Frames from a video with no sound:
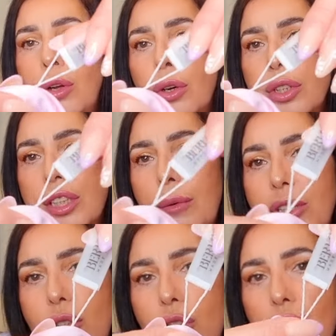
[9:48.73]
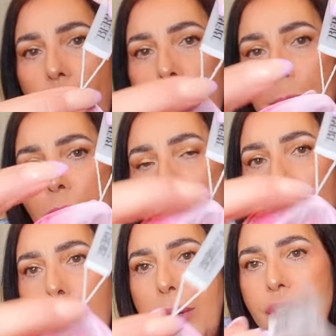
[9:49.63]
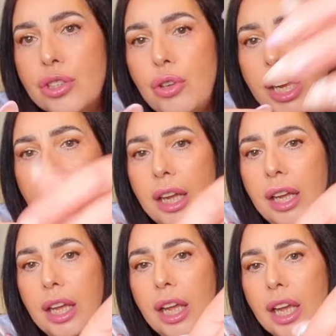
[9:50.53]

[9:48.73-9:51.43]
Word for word: Look, so it's just on by a little bit of string.